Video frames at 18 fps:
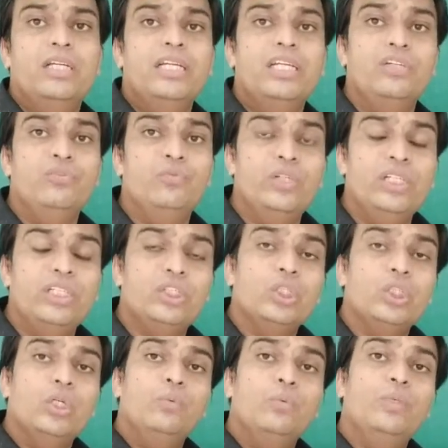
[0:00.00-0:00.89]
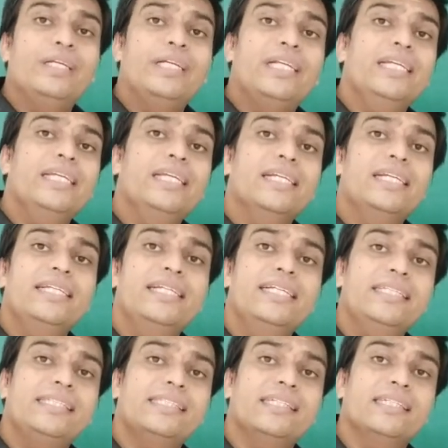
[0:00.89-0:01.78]
in which we clearly
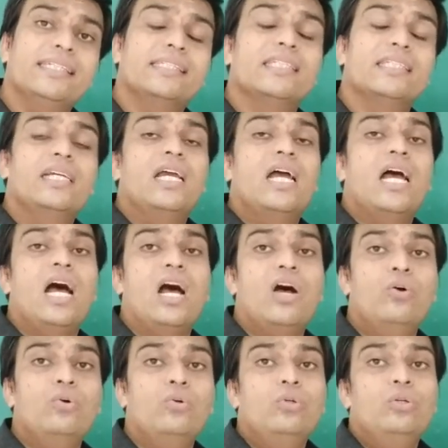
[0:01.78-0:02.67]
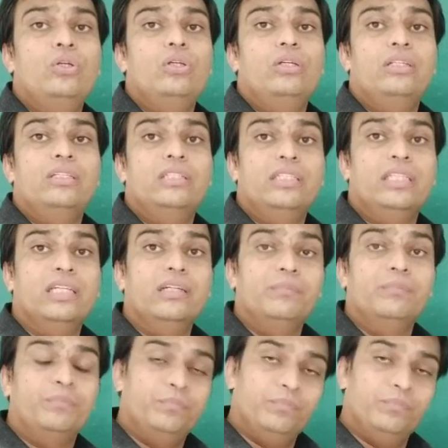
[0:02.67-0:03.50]
discussed how the